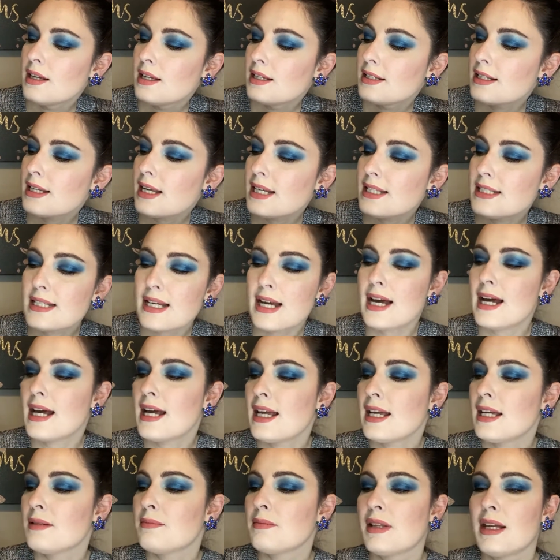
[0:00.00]

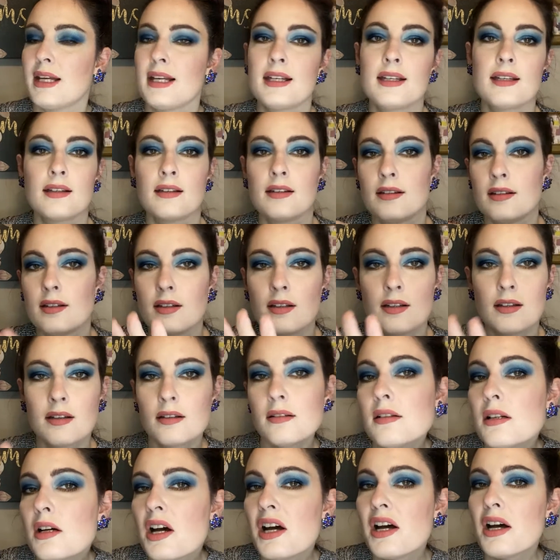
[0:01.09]
nighttime, like
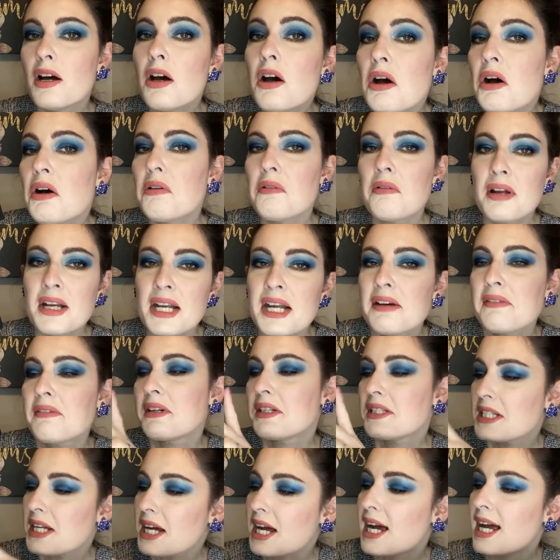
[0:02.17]
whenever
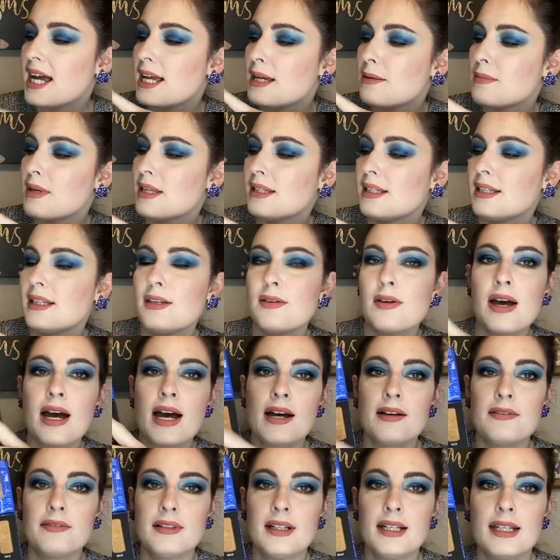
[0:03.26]
time, and then you
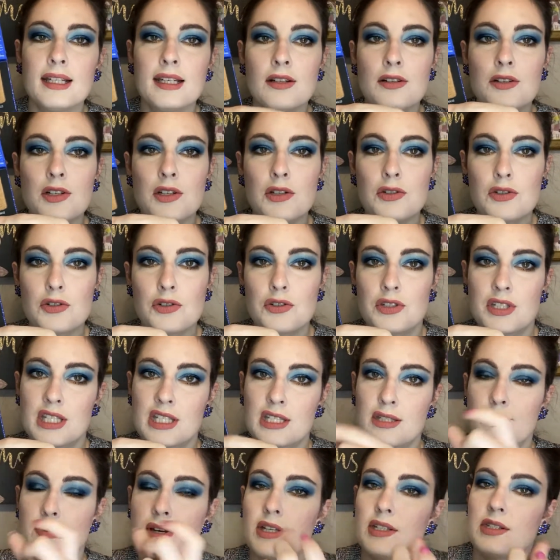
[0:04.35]
have like your neutrals as
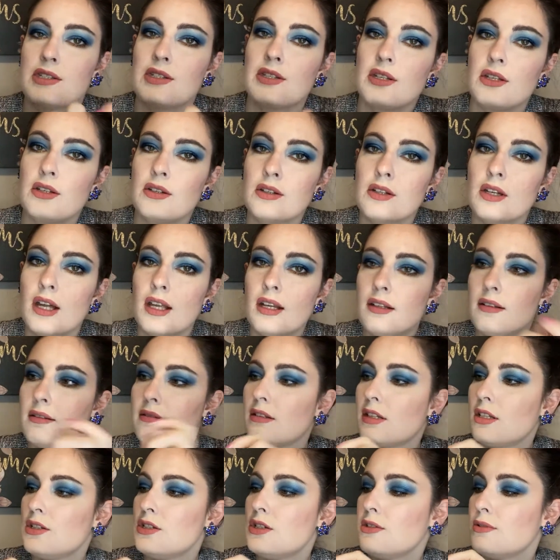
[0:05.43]
well. So you can
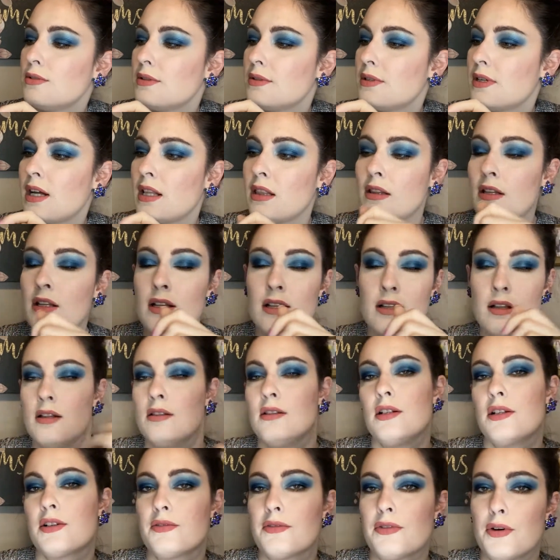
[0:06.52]
do a
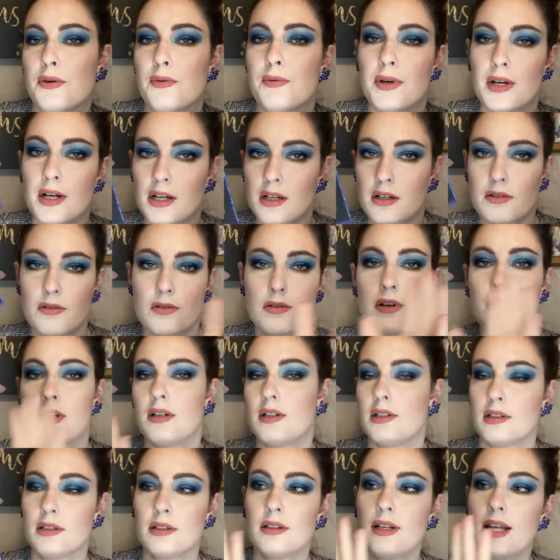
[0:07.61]
look for work
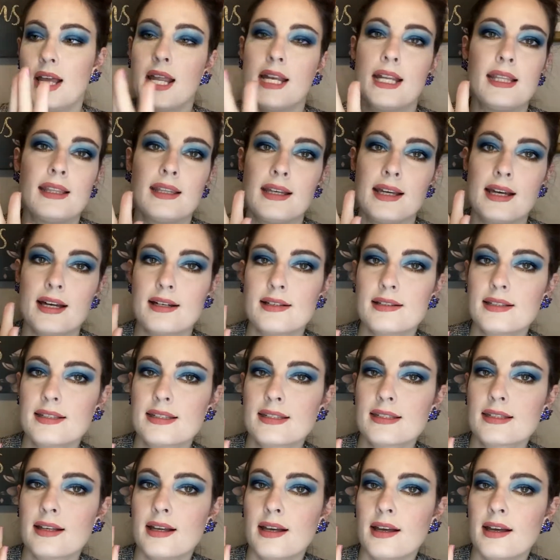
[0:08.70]
or anything else.